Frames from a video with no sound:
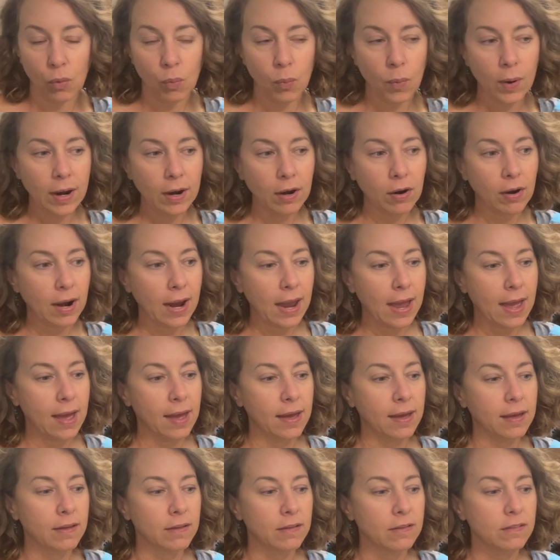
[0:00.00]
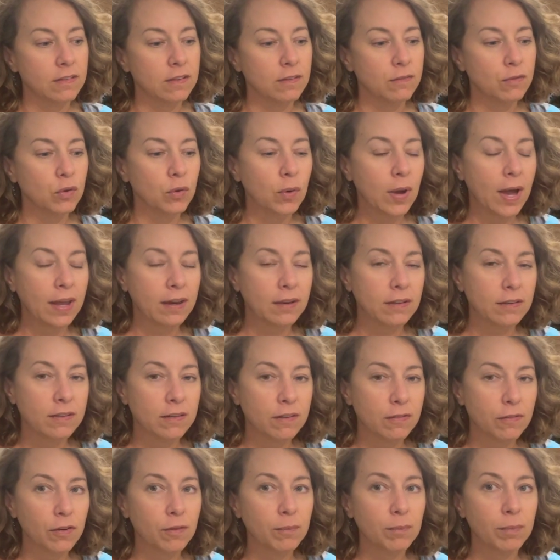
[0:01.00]
Whereas if you had a
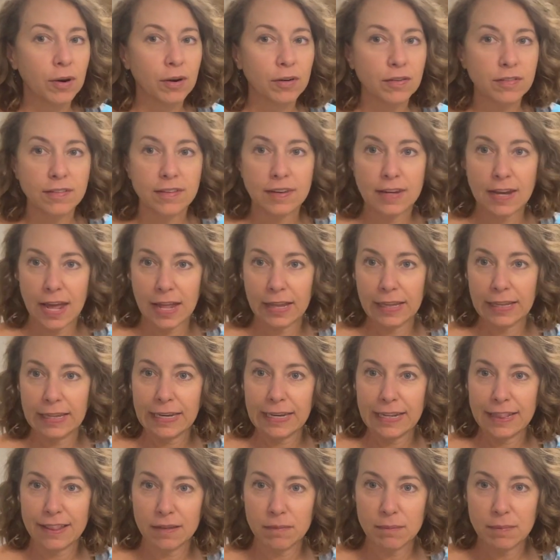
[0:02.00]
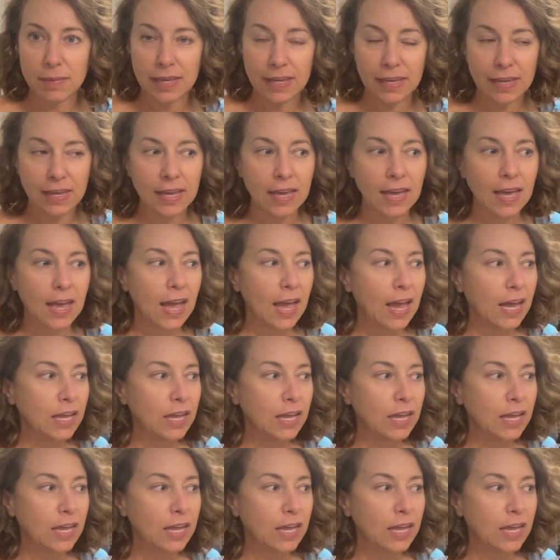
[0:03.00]
different personality than me